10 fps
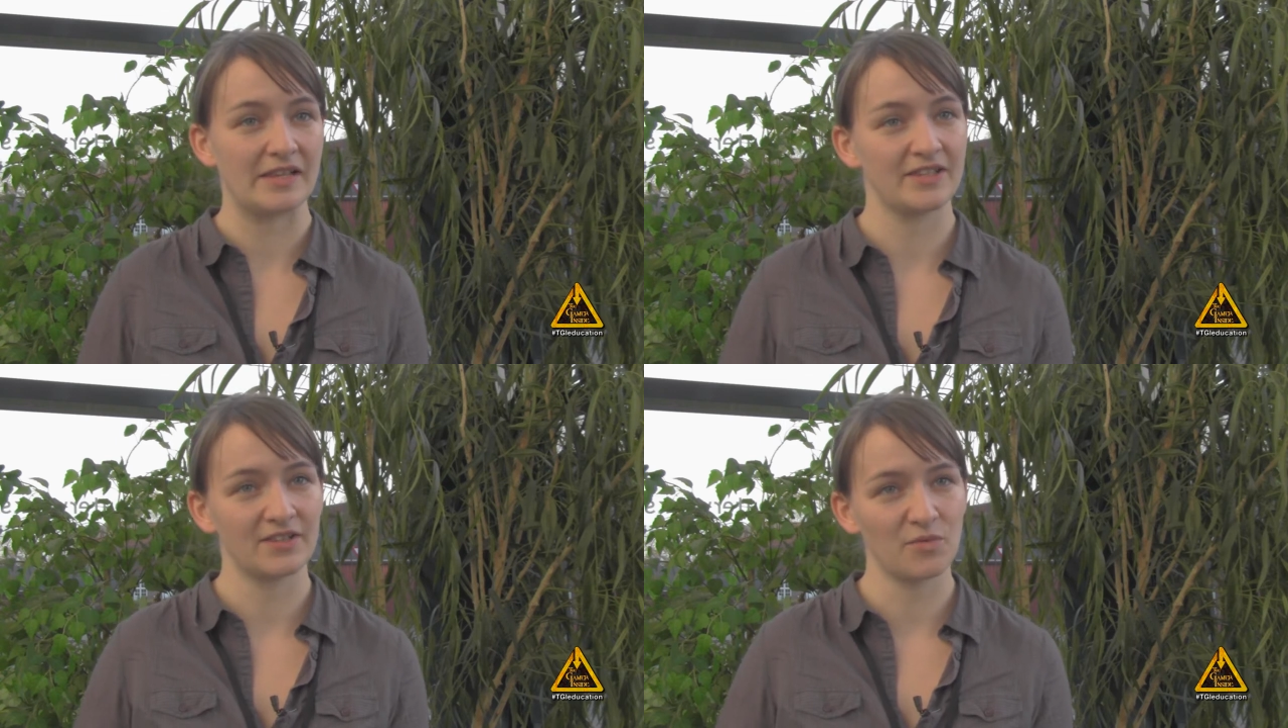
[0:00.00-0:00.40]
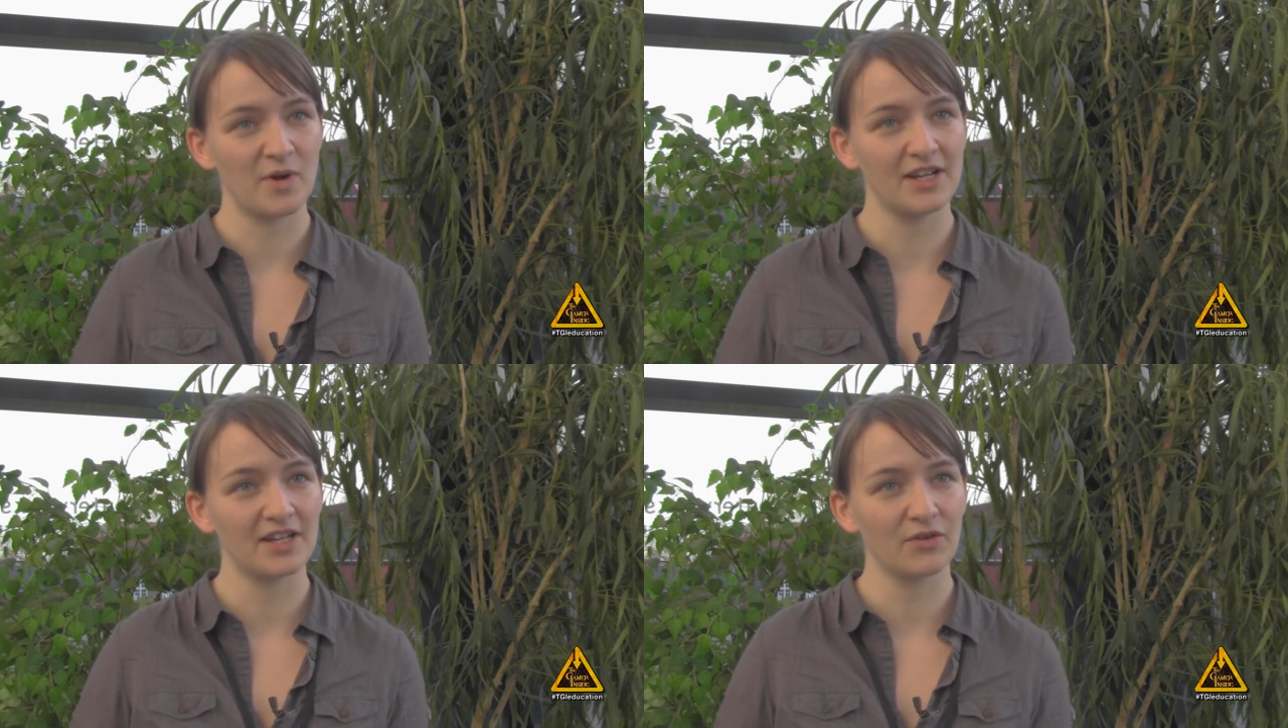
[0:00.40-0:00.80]
so
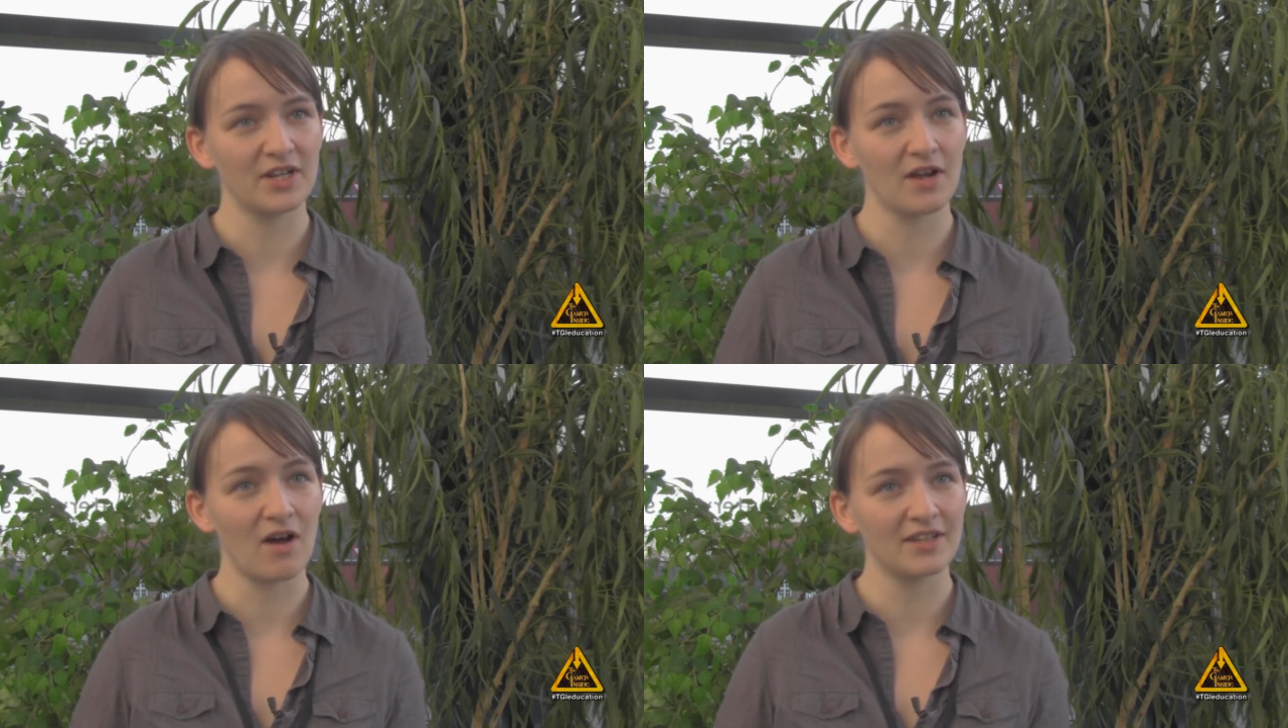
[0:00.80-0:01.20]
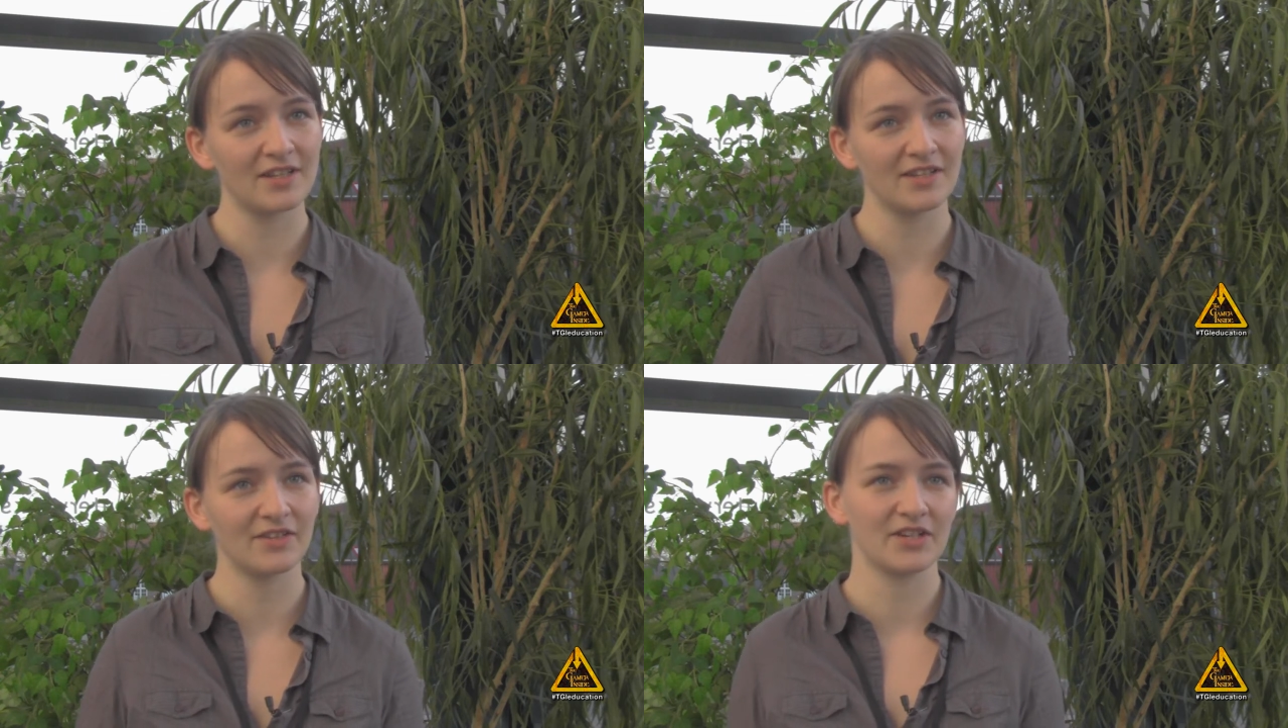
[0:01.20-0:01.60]
many degrees hot
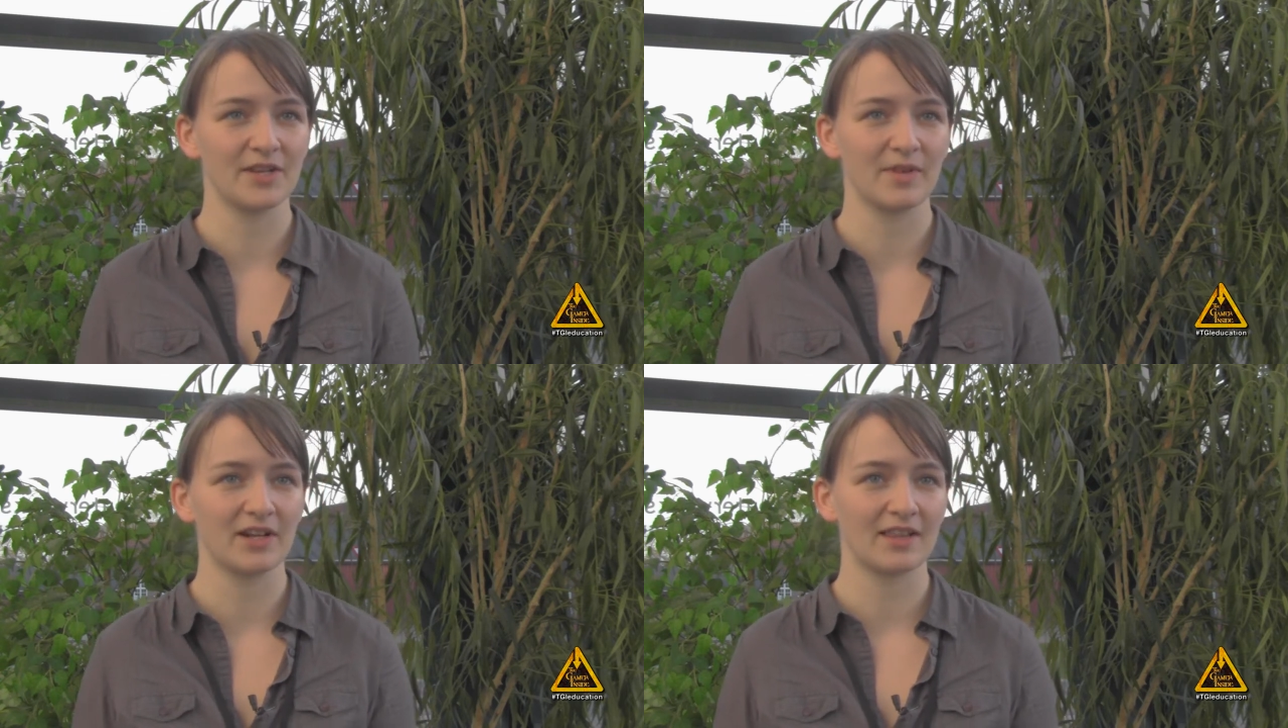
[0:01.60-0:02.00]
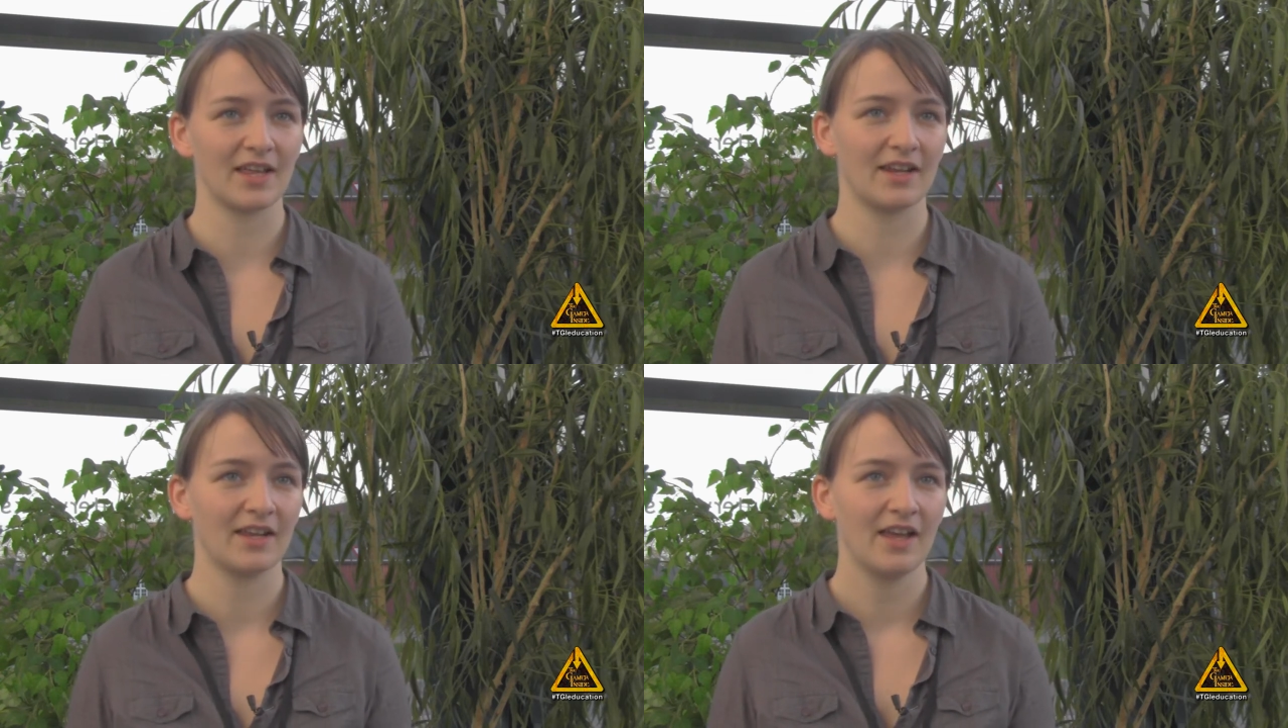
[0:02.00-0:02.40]
or something like
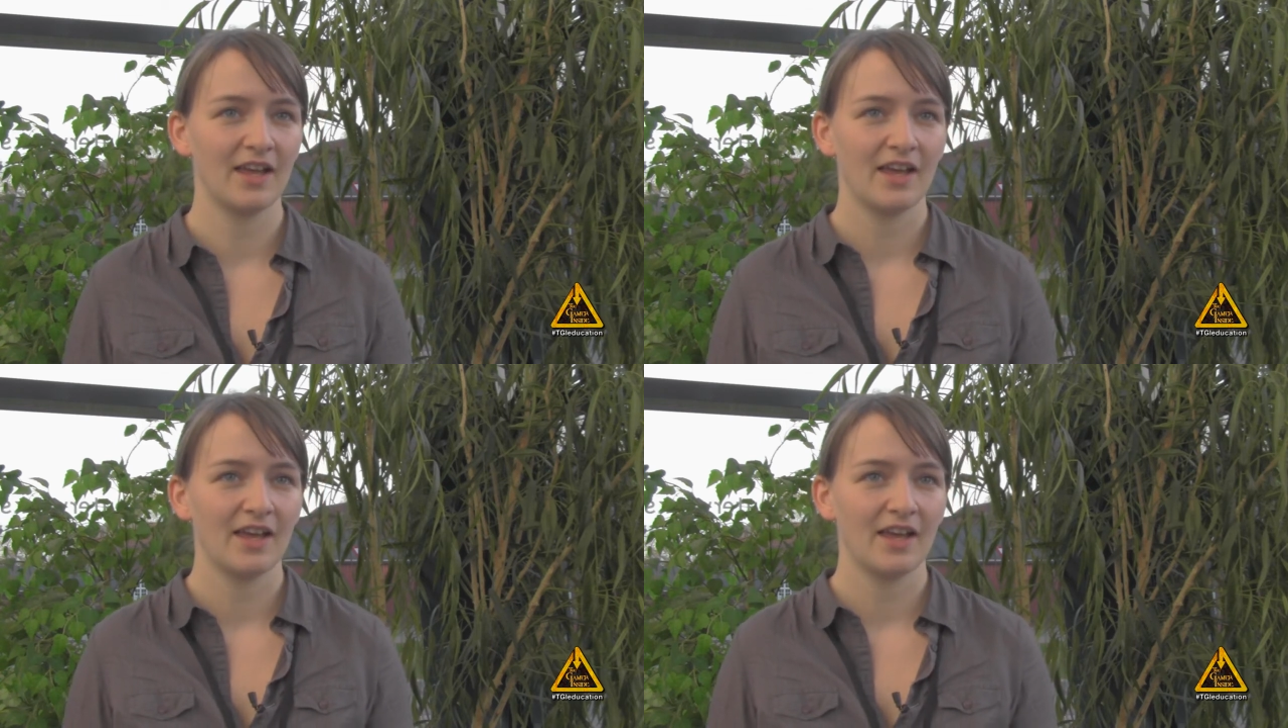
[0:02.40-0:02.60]
that.